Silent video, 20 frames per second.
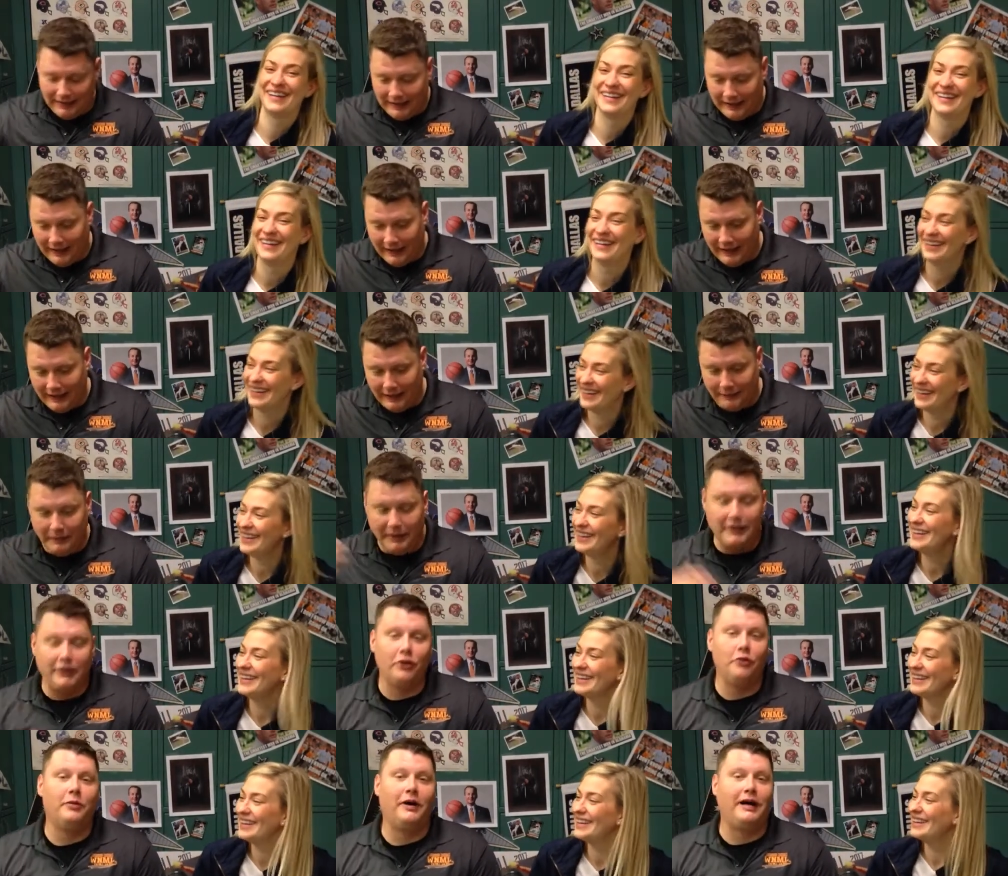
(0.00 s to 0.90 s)
Speaker 1: and
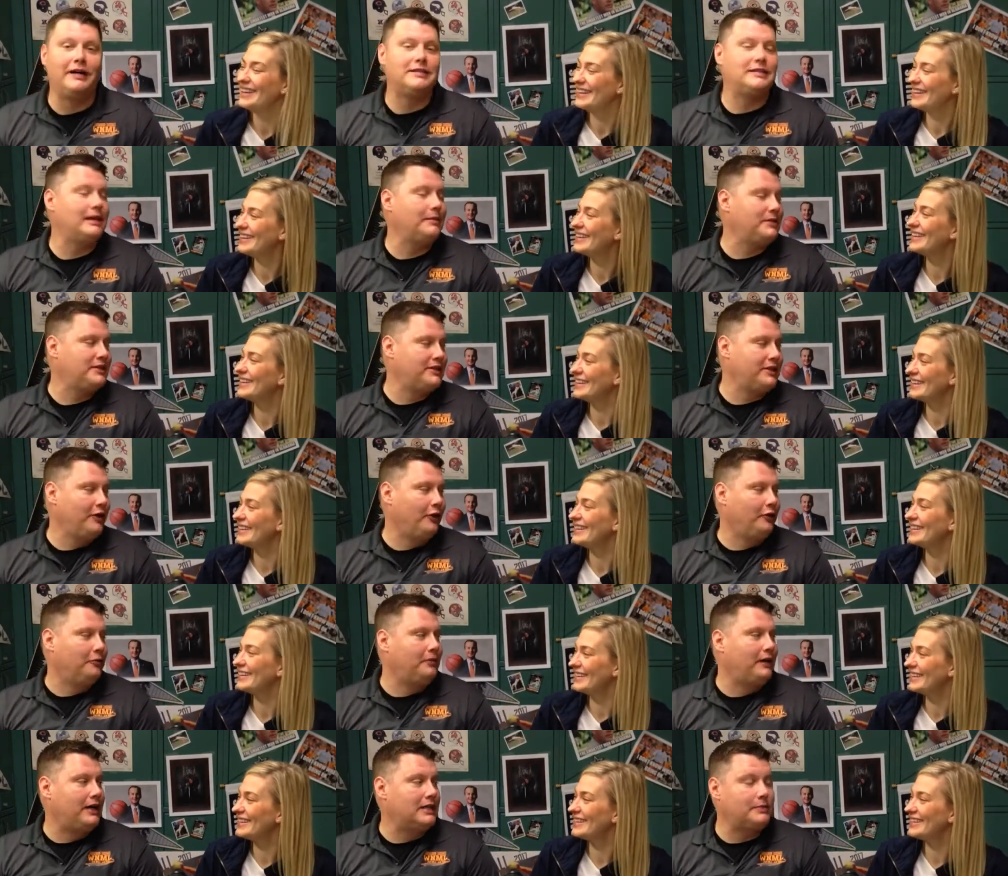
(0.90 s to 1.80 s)
meet the new boss, same as the
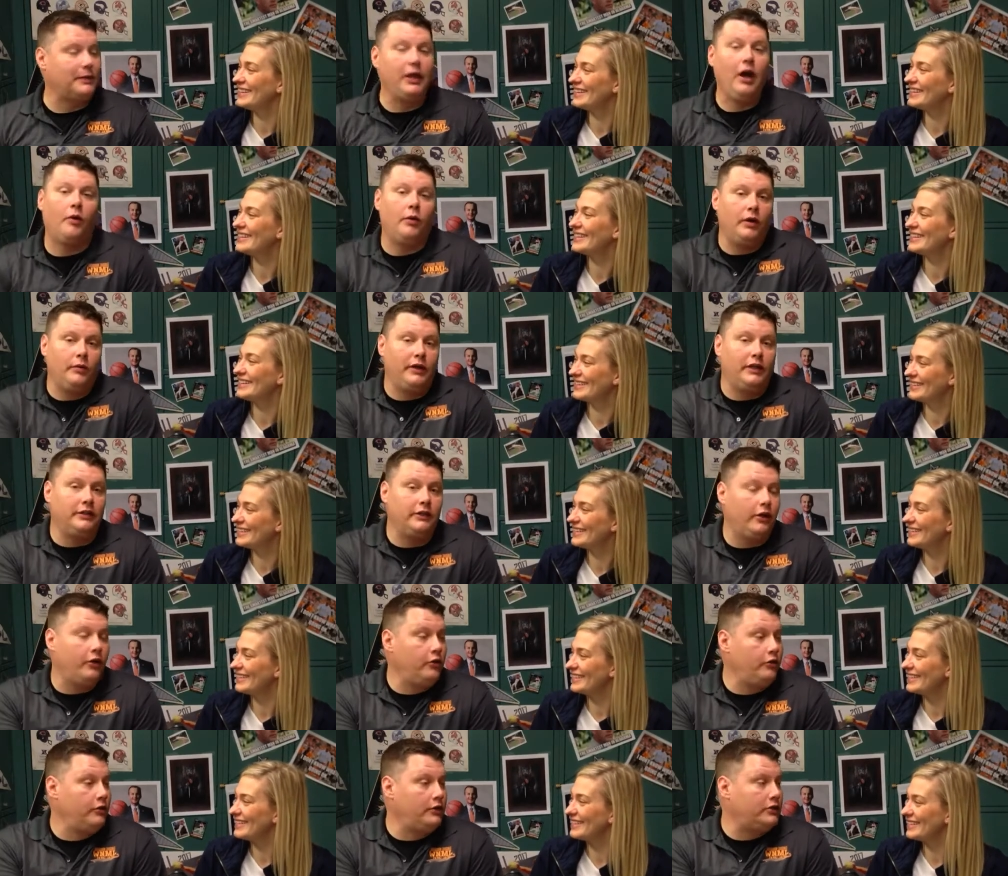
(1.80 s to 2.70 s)
old boss. But no, we will
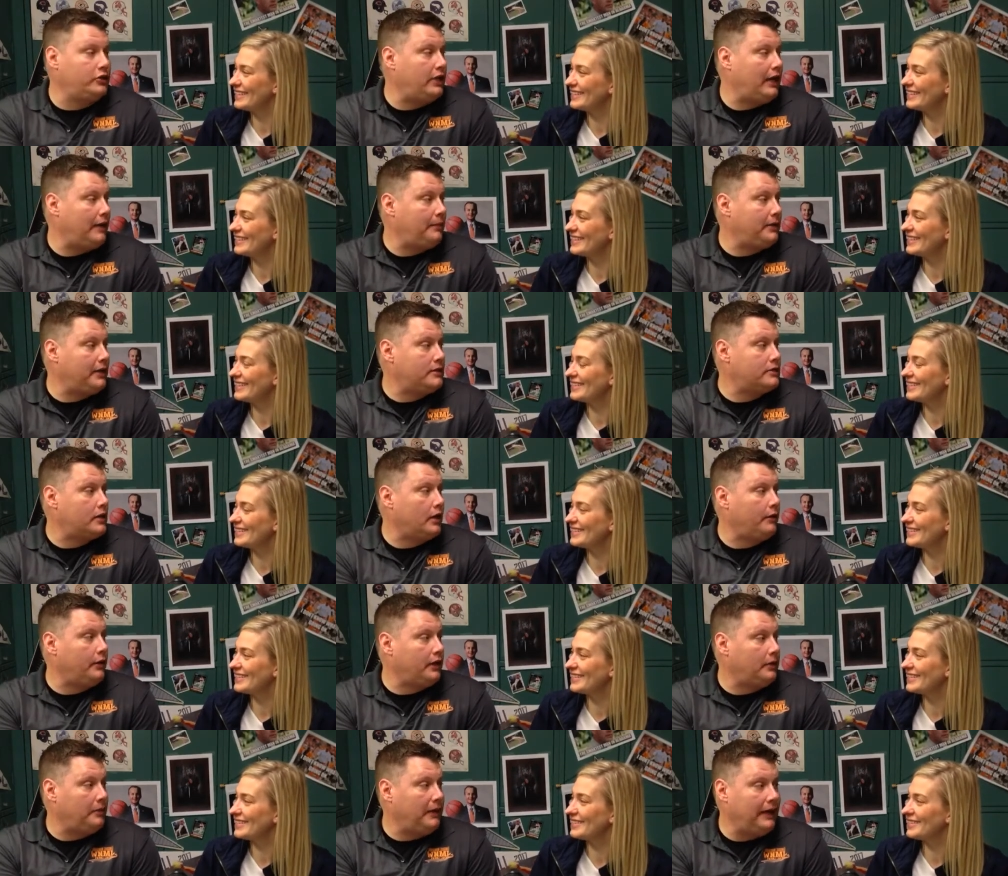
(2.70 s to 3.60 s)
know who the champion's
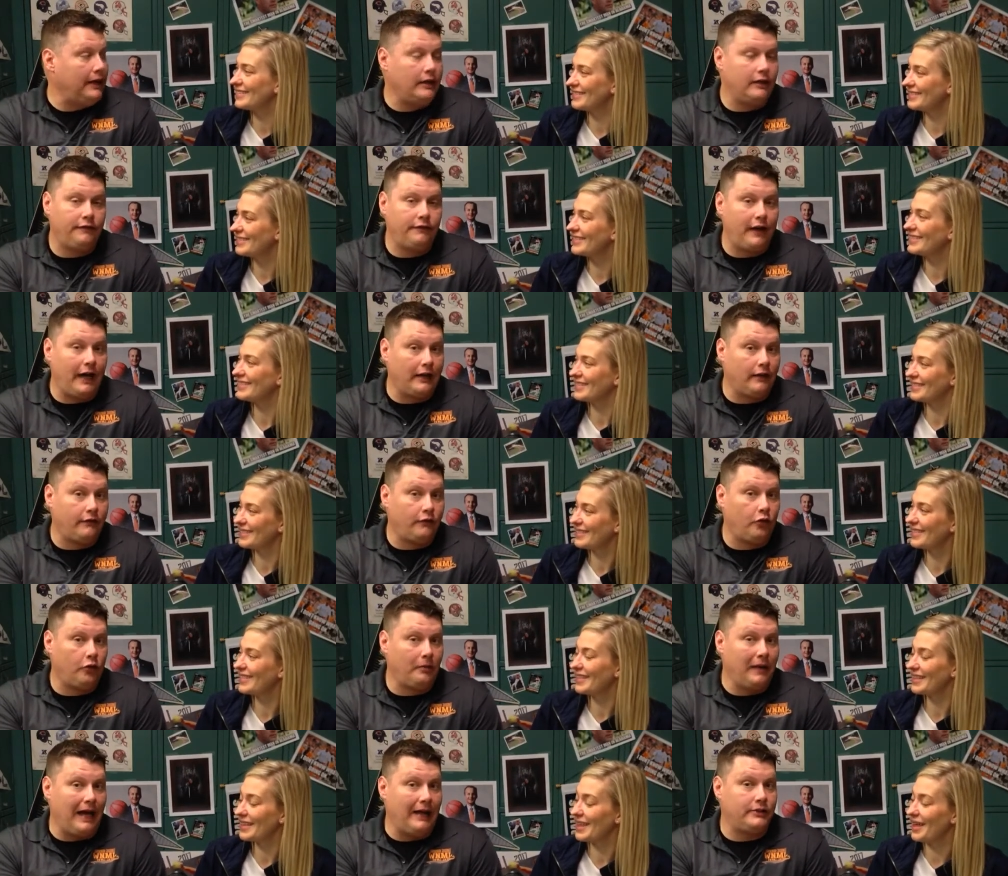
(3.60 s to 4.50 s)
going to be in the final
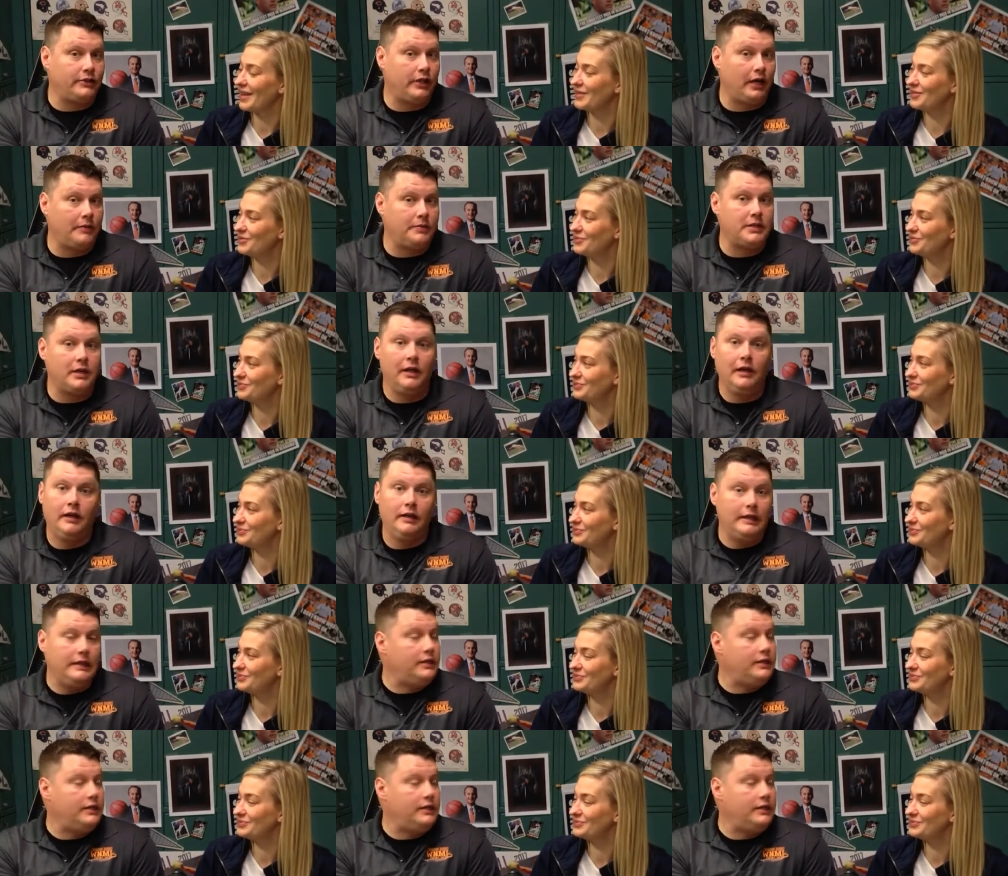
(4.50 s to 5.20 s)
four matchups. Yeah.